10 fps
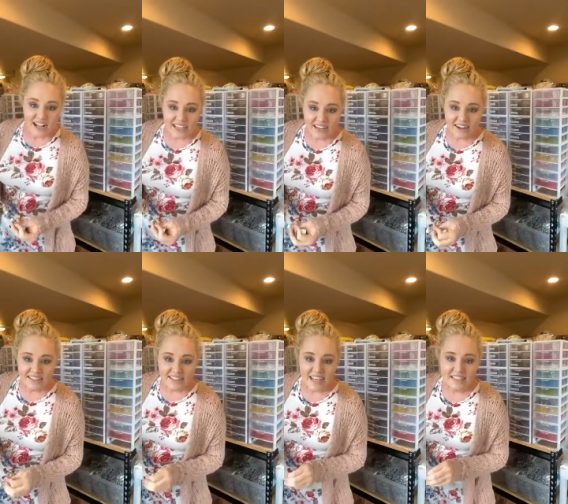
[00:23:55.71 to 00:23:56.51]
Kara
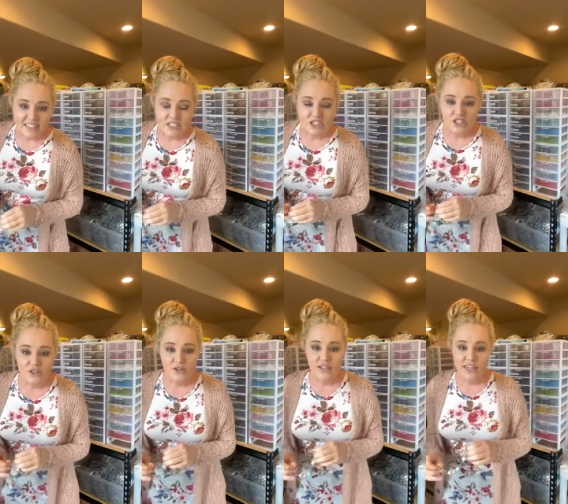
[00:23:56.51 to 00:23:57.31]
says, could
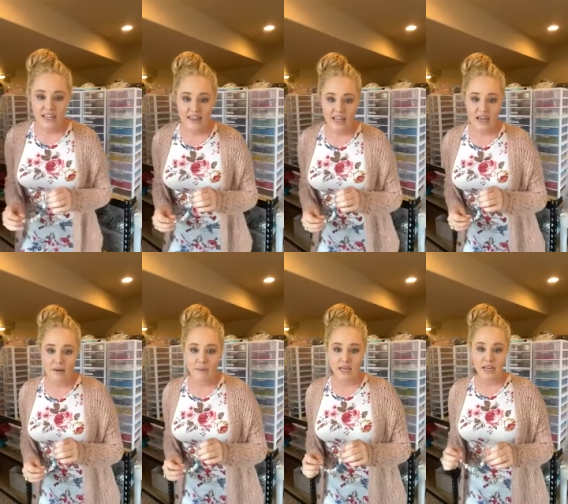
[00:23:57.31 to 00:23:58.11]
you get
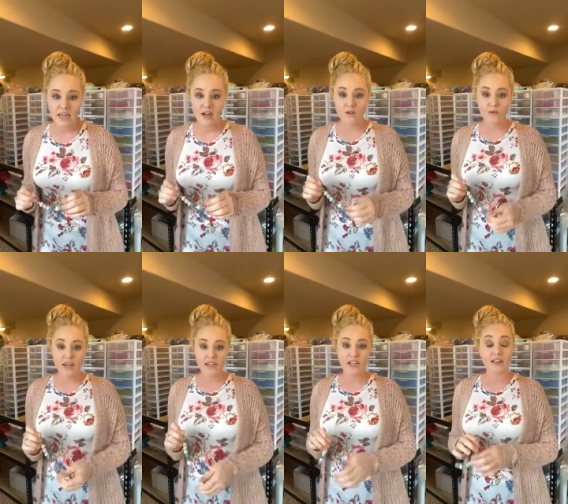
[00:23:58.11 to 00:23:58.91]
them in
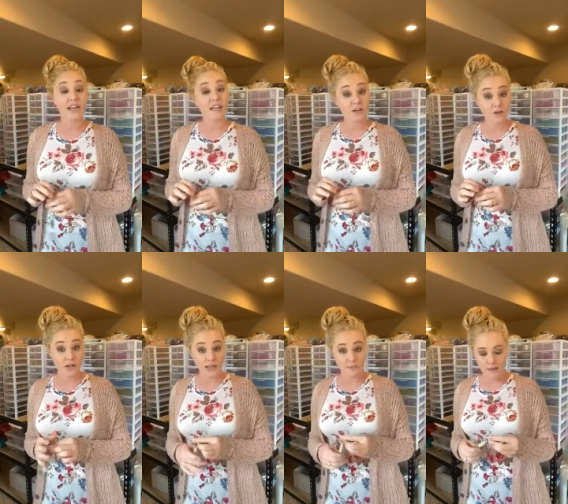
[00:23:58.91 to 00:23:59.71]
regular, like an
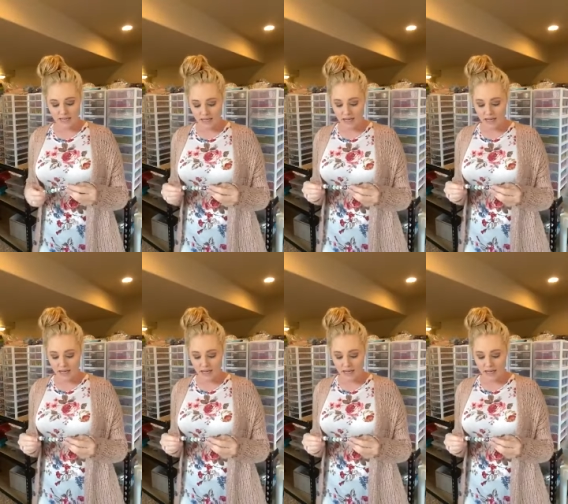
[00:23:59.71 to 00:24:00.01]
acrylic bead?